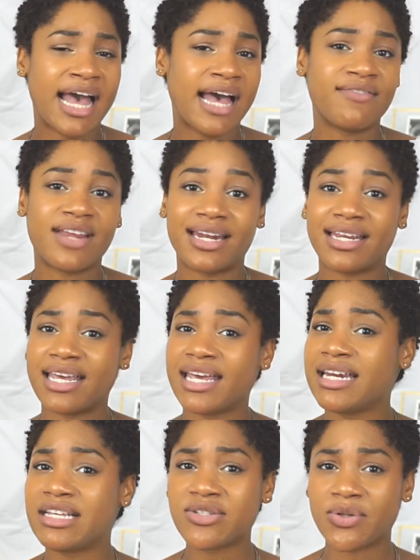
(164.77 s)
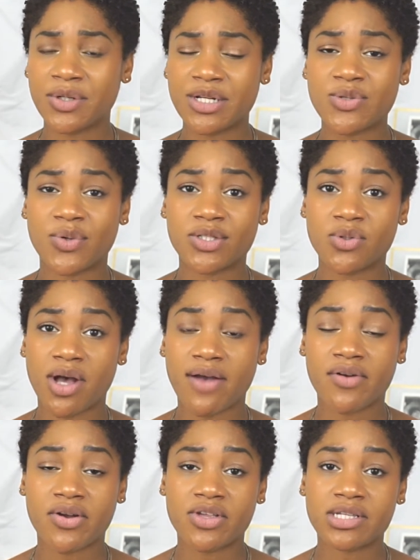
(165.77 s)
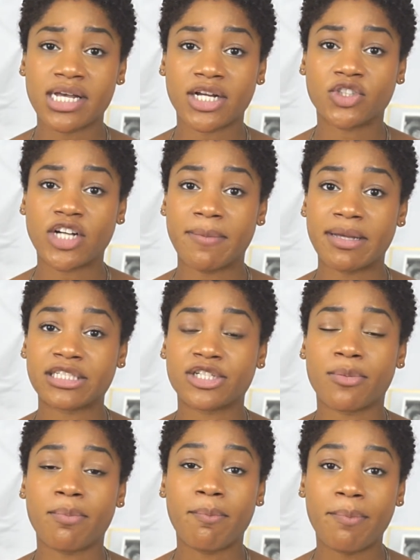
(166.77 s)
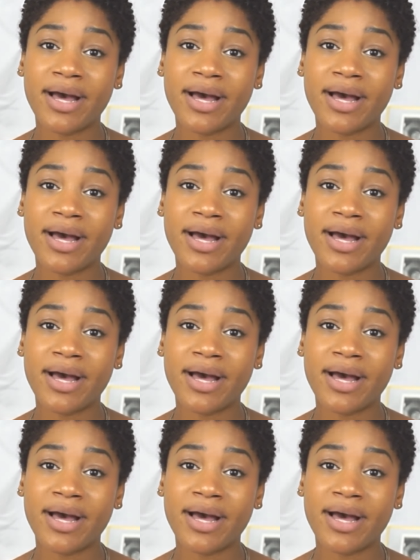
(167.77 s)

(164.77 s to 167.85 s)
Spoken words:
I haven't had any soreness whatsoever in the 2nd trimester,